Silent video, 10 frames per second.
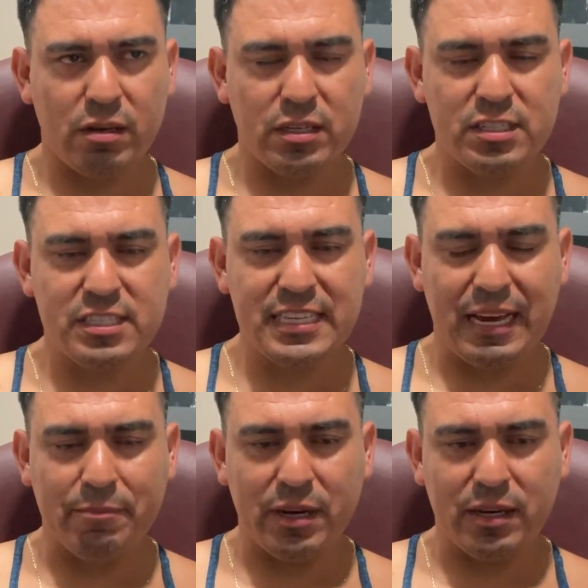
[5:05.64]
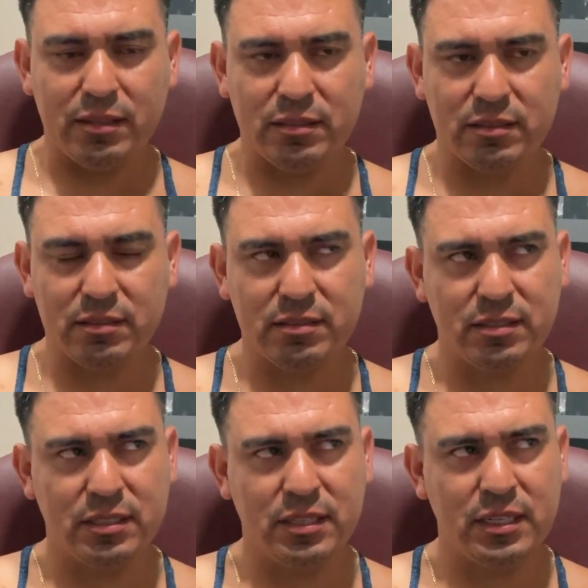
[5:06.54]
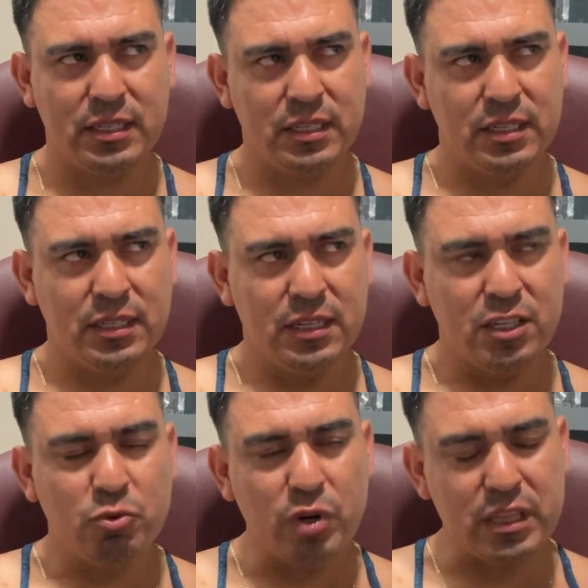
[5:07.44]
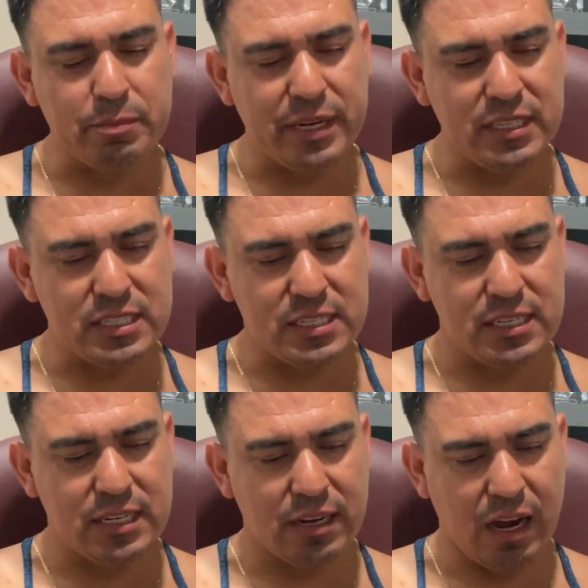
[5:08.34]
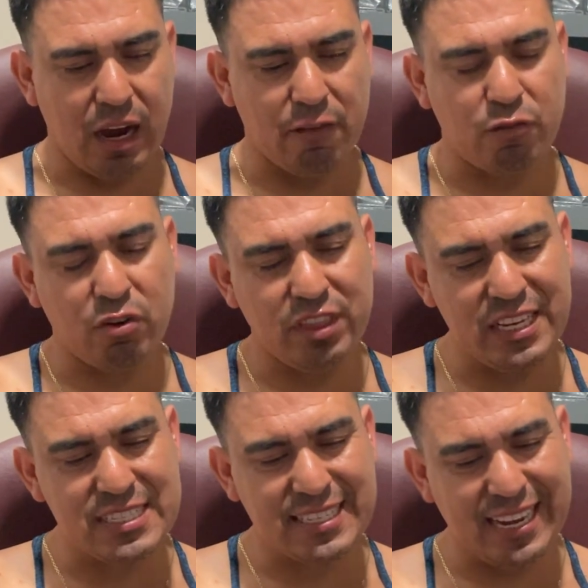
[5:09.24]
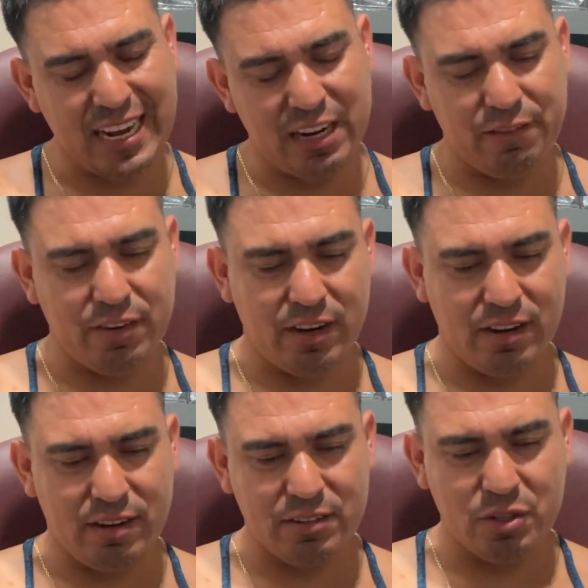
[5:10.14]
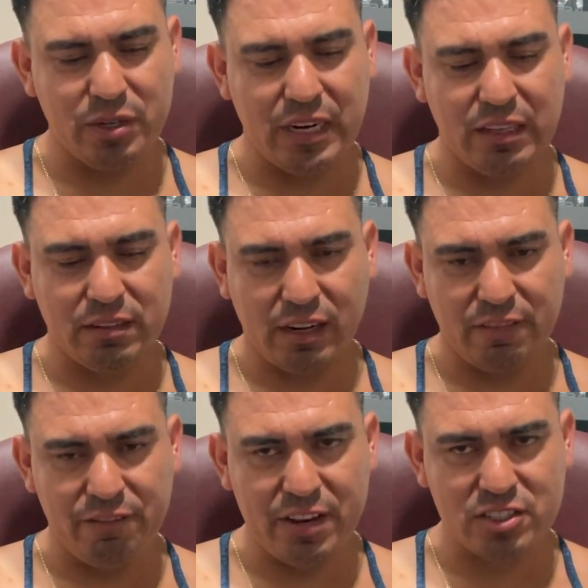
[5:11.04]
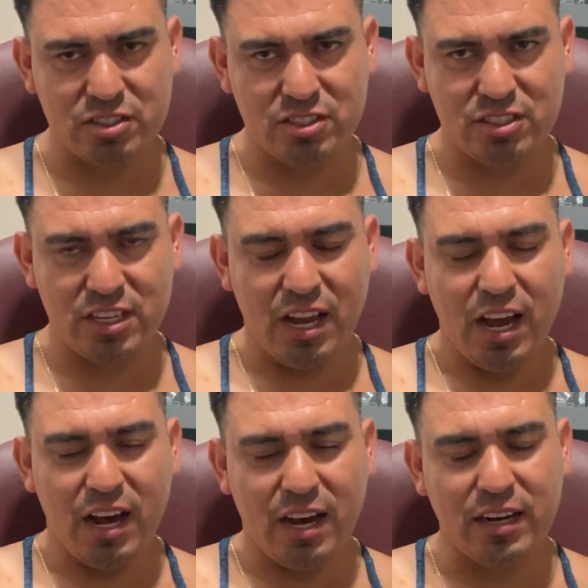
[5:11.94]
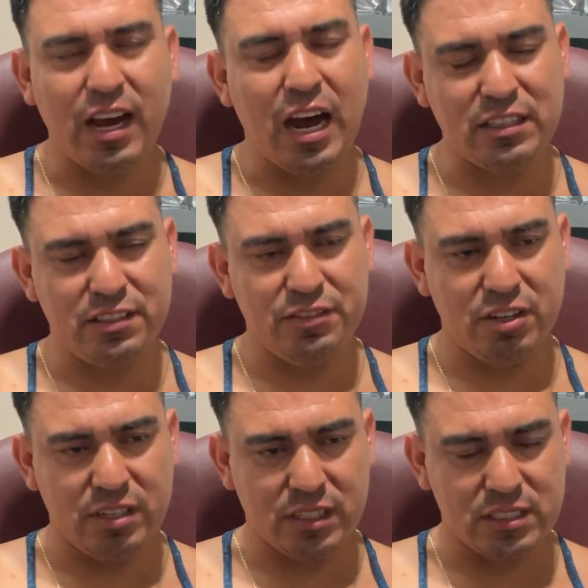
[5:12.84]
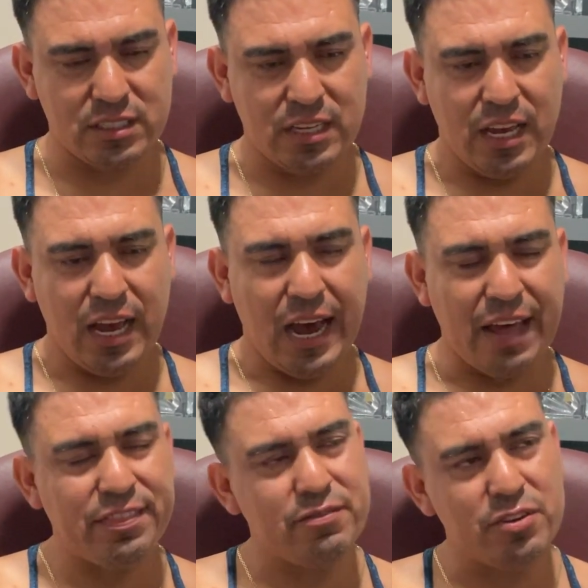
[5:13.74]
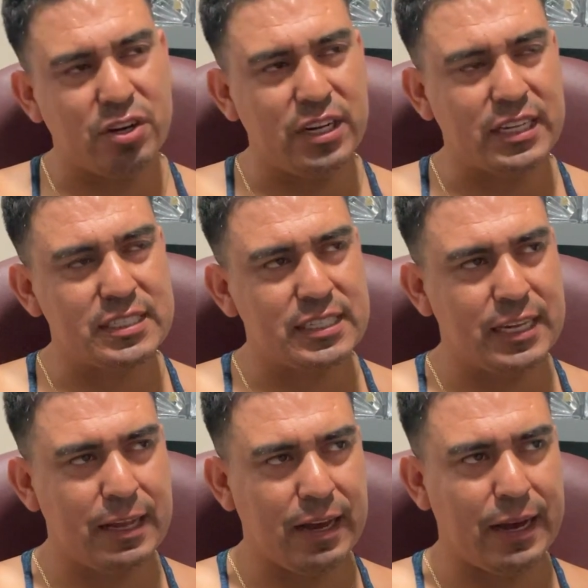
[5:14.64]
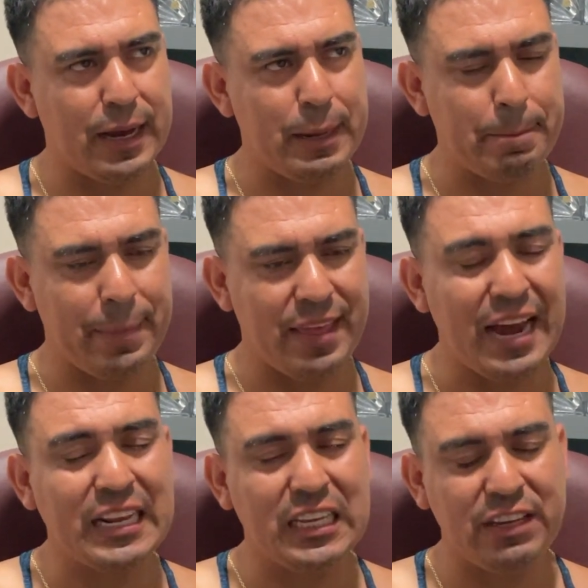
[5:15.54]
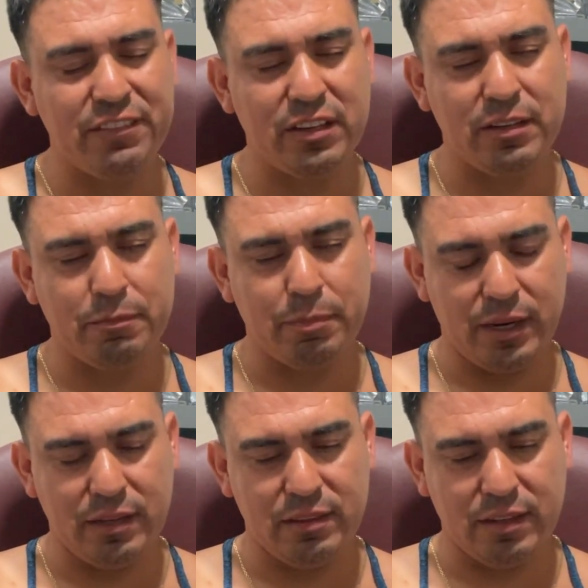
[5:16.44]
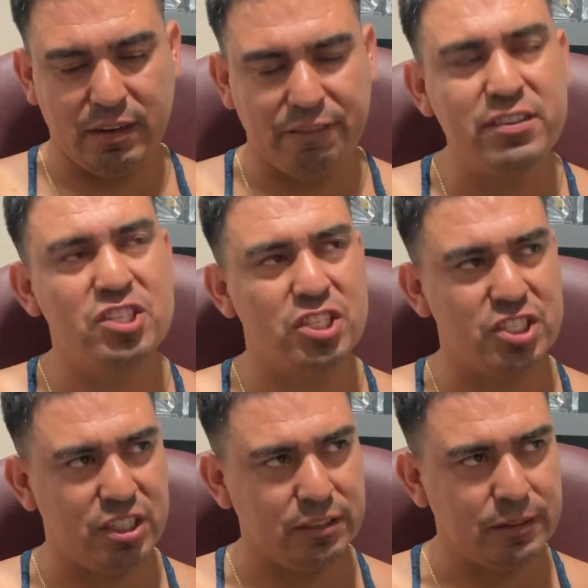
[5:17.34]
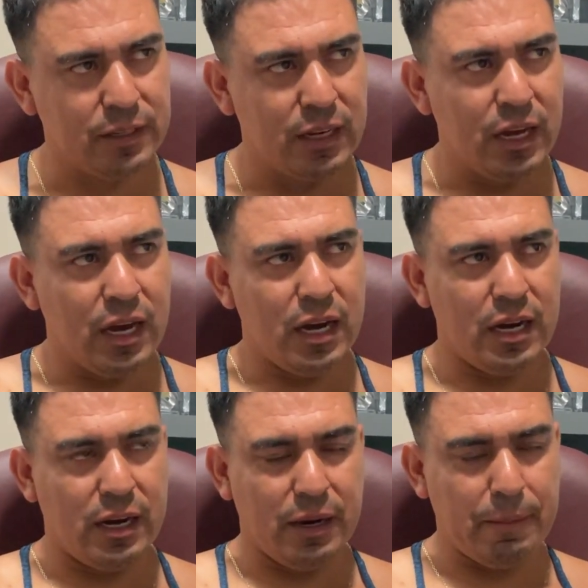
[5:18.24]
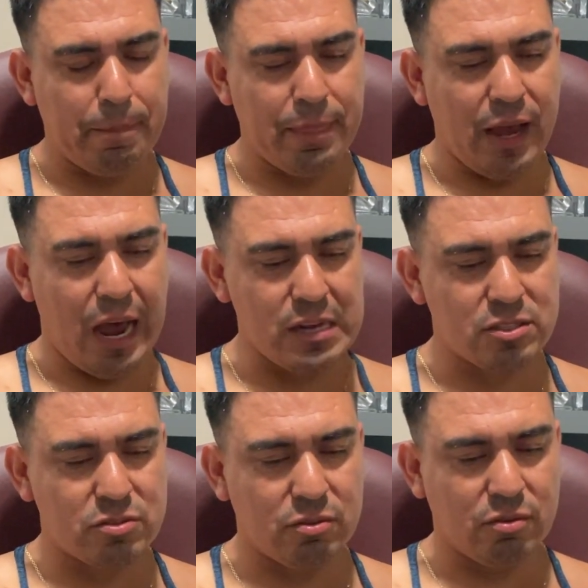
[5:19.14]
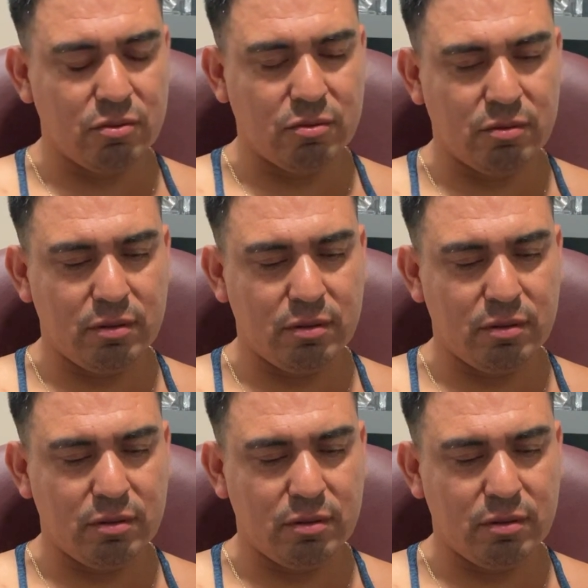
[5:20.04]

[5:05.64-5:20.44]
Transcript: some treatments for this kind of urinary tract infections are antibiotics. Antibiotics are given by the physician. Also,